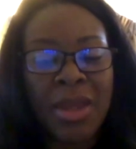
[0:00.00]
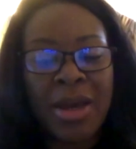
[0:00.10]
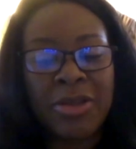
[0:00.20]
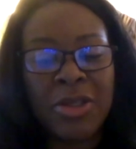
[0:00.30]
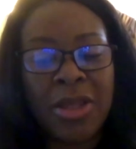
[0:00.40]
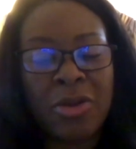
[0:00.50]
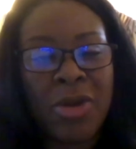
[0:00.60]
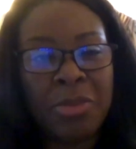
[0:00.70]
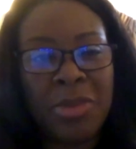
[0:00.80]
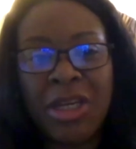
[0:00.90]
As another
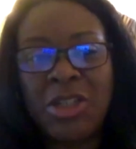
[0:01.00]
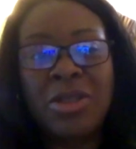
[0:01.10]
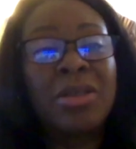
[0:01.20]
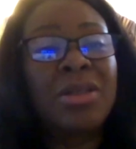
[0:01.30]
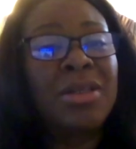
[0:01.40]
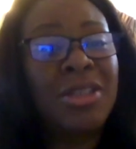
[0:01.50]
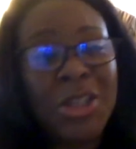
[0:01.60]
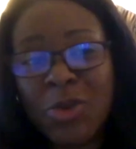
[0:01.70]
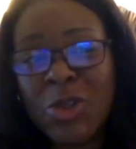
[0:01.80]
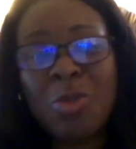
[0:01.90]
recommendation,
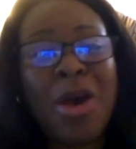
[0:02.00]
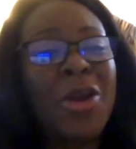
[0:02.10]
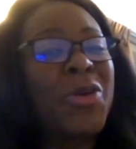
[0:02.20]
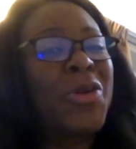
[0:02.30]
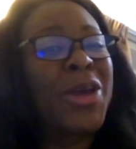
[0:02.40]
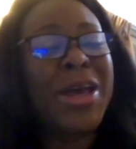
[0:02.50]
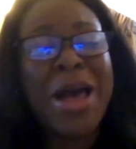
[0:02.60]
continuous monitoring,